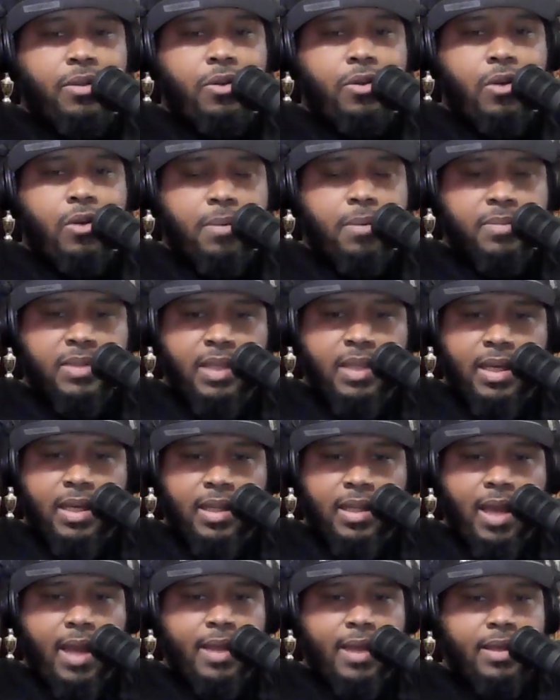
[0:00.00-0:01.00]
You know what I'm
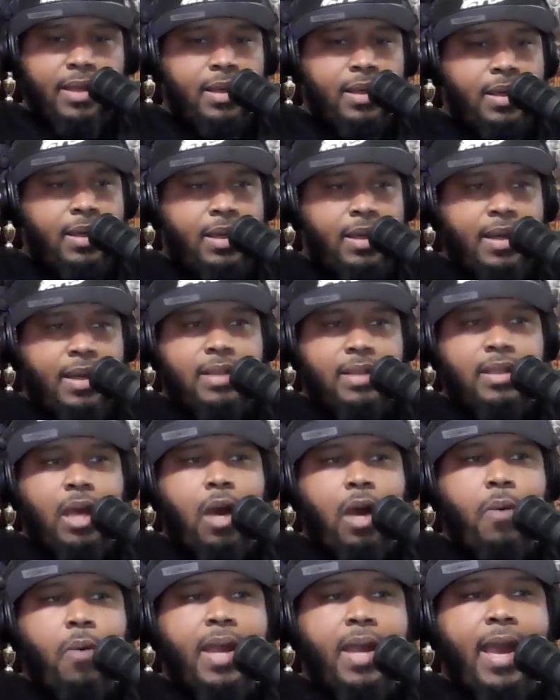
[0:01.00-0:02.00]
saying? Like,
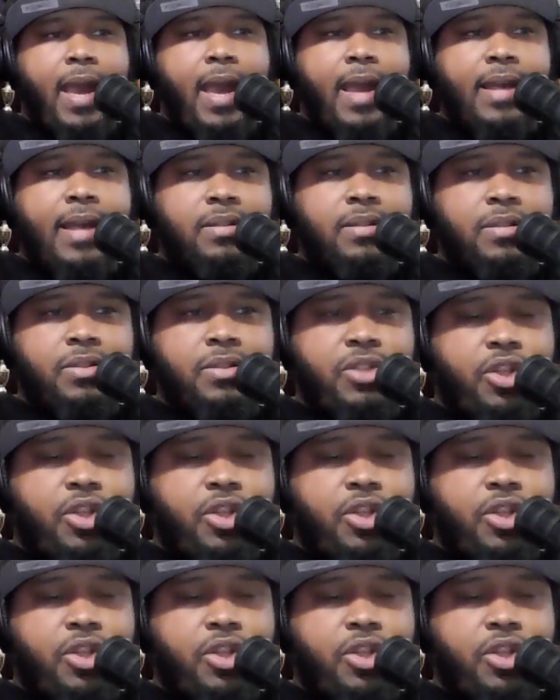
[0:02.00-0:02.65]
that's all we ask.